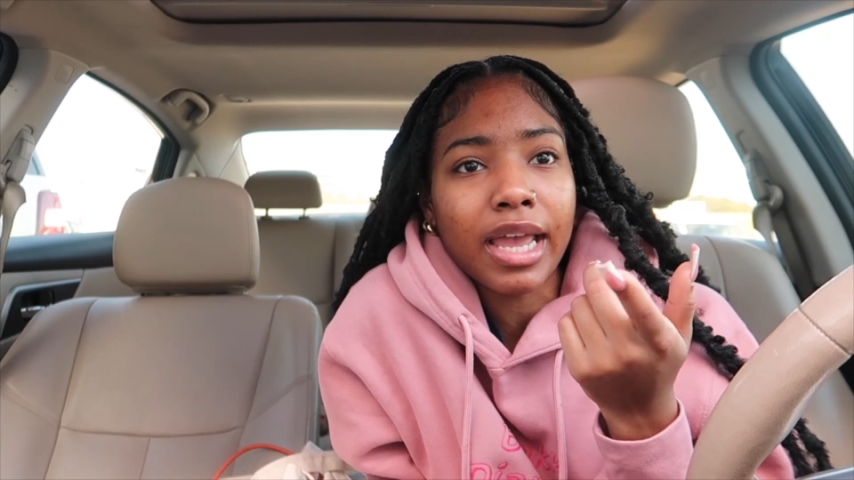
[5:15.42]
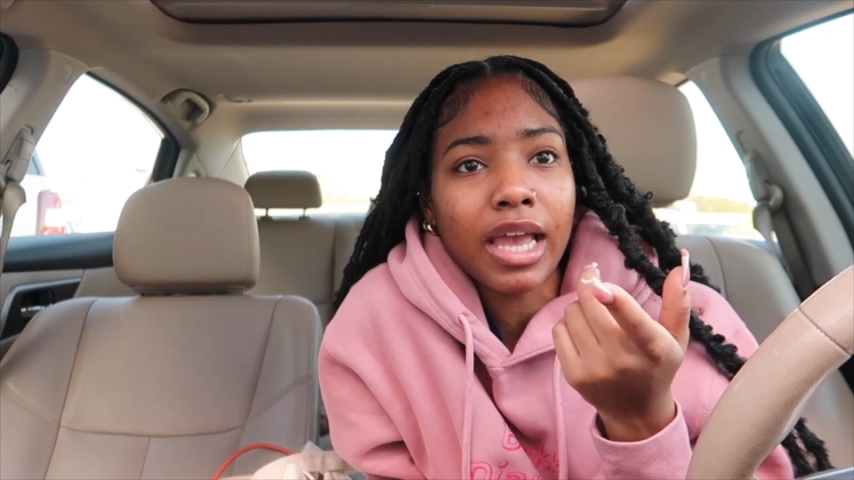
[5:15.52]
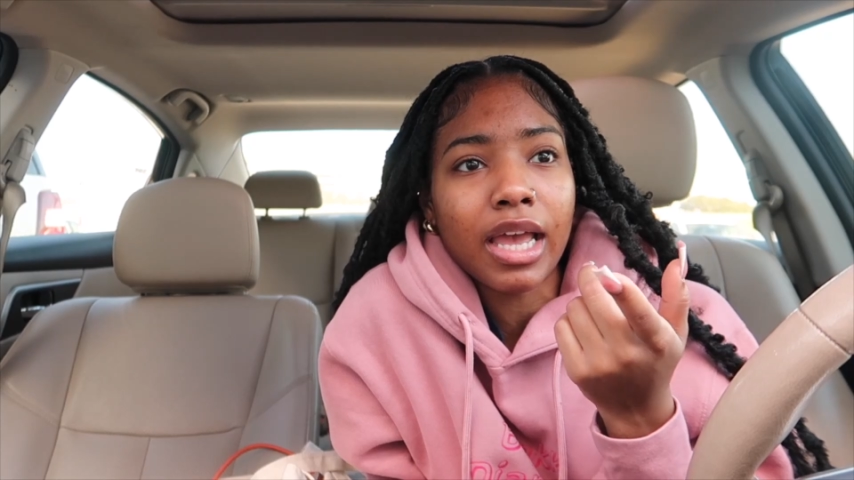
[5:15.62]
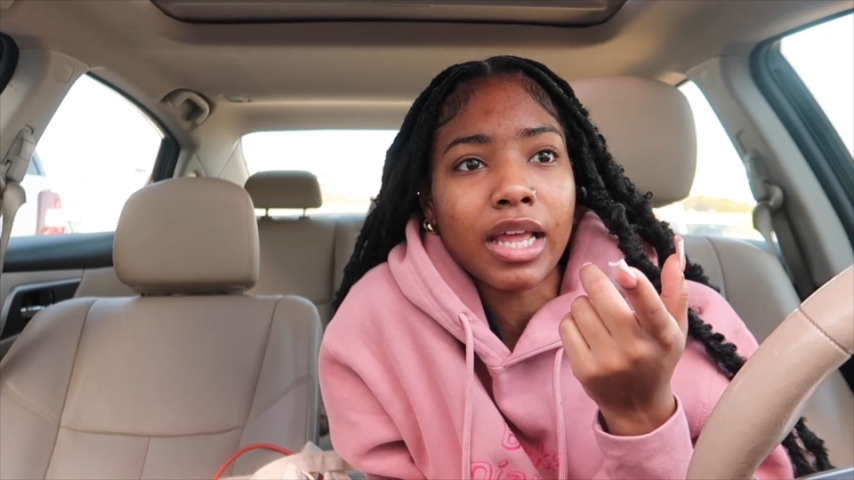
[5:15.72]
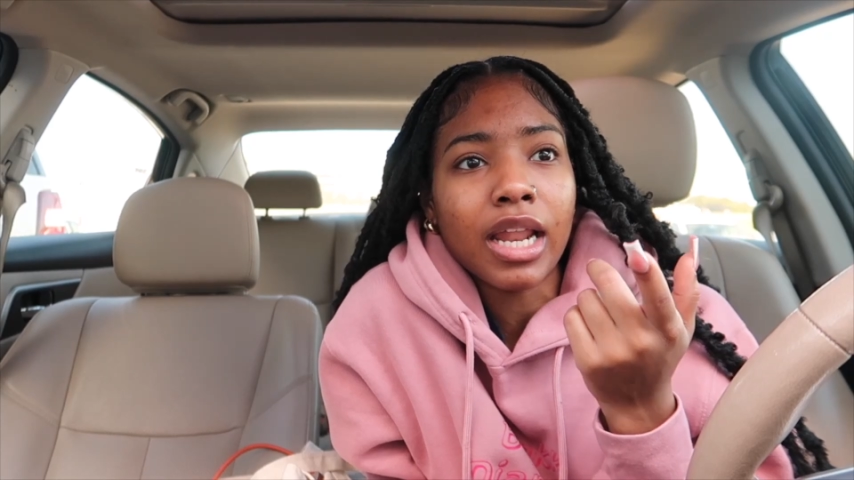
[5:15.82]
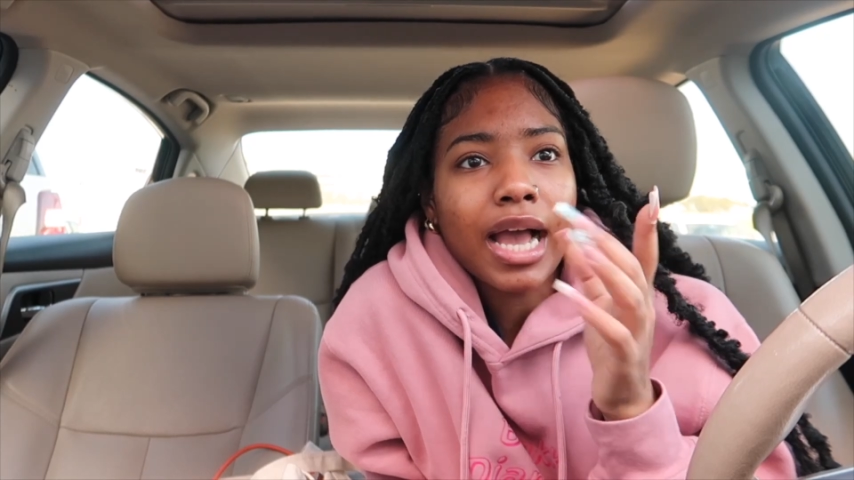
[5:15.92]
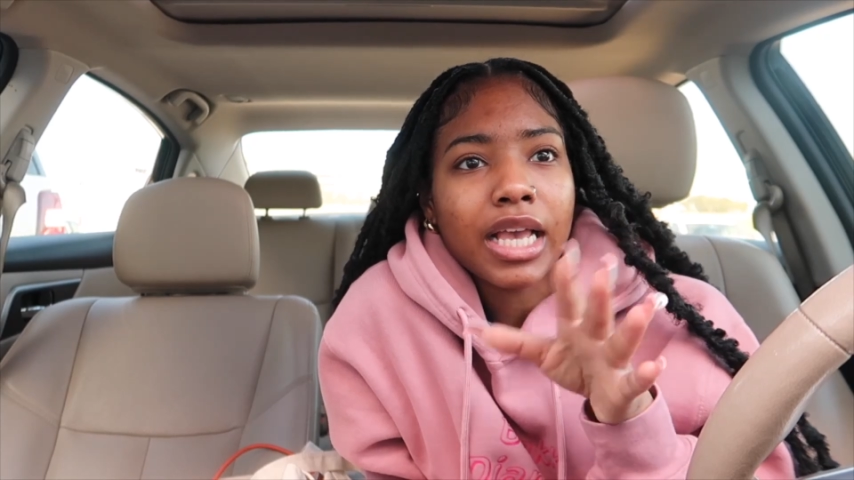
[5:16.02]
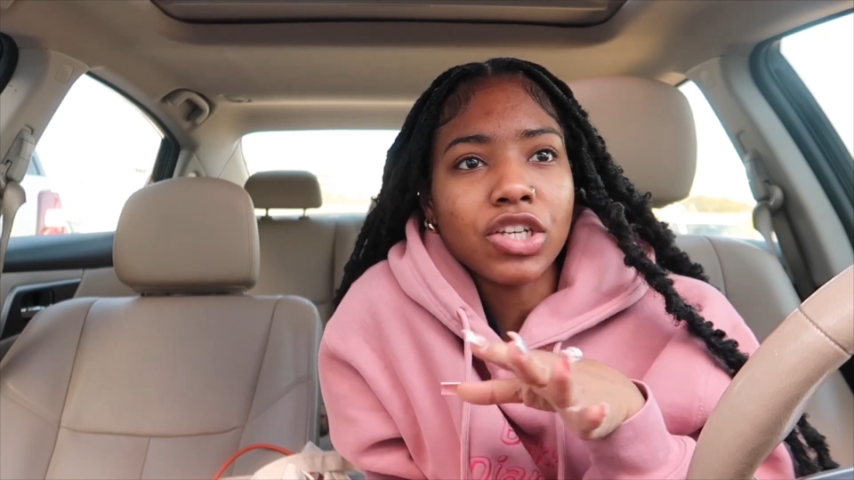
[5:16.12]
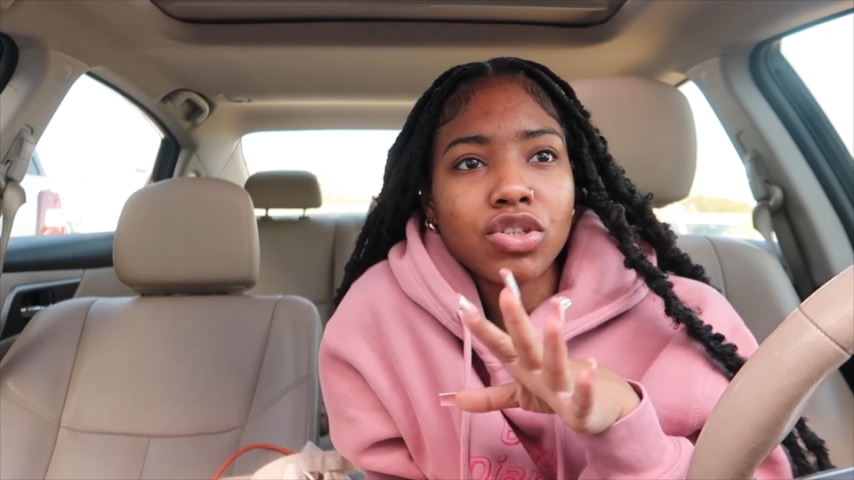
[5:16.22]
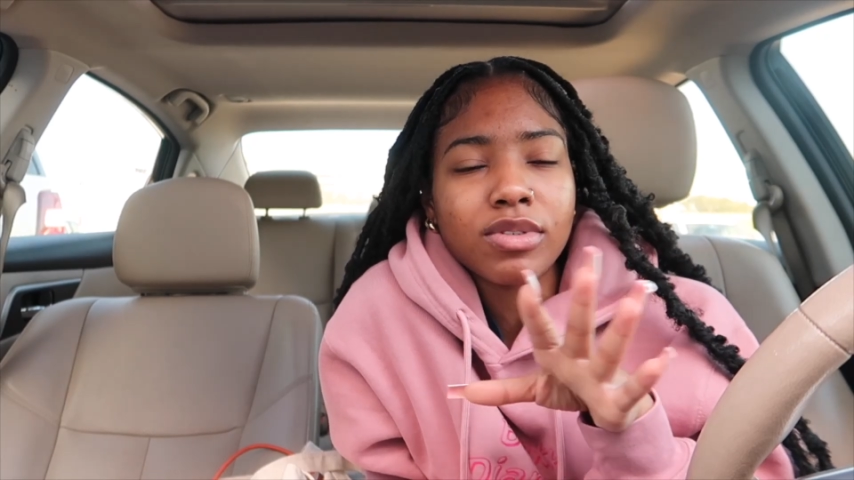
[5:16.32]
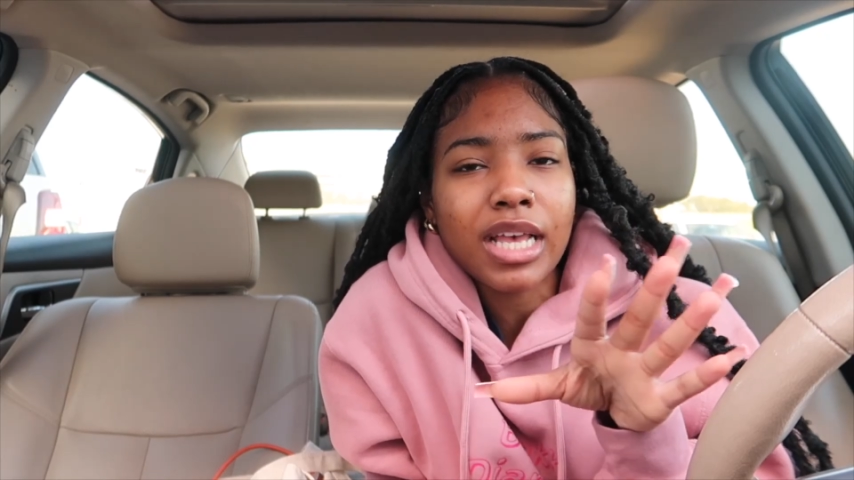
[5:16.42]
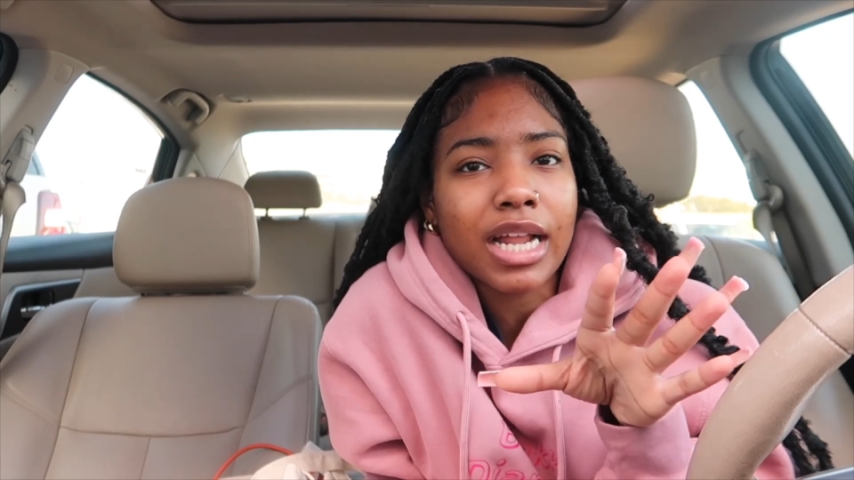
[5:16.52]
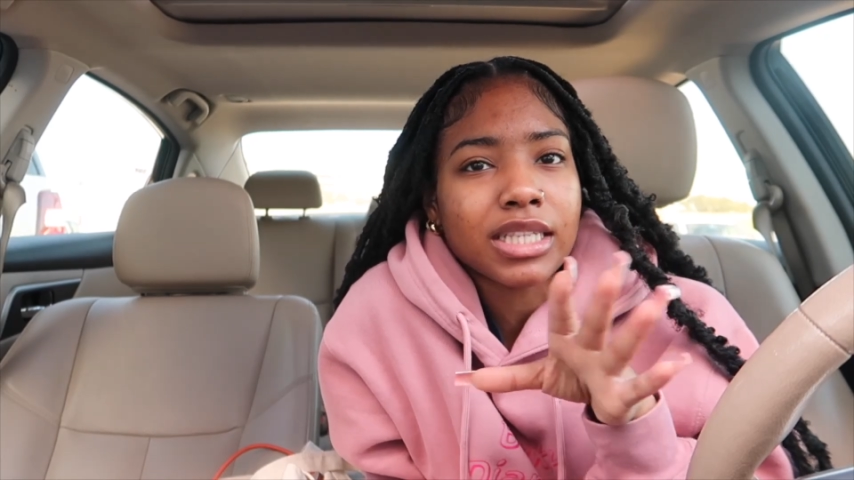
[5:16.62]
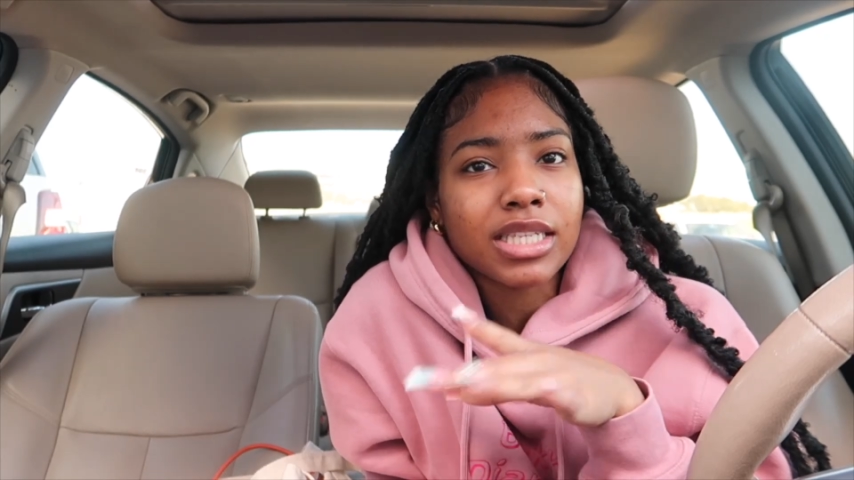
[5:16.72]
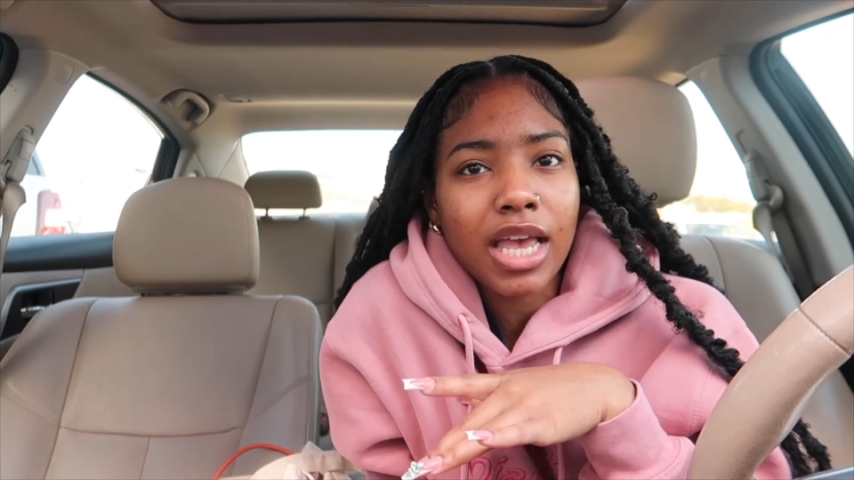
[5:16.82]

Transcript: and I guess she was out of